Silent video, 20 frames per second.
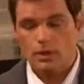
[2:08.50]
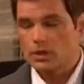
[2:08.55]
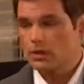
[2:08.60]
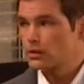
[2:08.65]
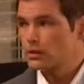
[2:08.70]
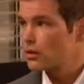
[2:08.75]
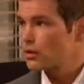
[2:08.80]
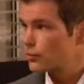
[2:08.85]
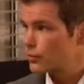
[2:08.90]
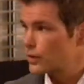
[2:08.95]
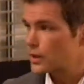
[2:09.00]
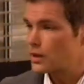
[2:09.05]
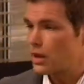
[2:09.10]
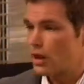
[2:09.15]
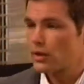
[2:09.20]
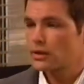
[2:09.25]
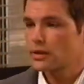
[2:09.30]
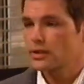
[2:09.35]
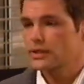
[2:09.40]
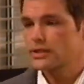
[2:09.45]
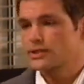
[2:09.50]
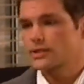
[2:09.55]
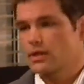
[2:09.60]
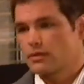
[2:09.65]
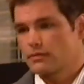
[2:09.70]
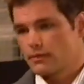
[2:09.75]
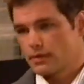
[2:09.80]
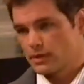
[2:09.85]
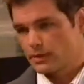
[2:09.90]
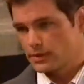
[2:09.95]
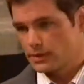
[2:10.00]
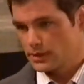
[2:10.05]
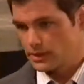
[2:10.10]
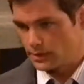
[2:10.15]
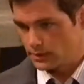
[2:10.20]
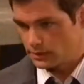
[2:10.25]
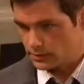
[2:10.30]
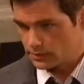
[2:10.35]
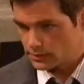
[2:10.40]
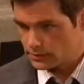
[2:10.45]
Well, regardless of our
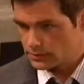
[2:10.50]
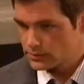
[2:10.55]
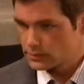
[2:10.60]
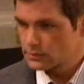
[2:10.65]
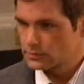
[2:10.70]
deal,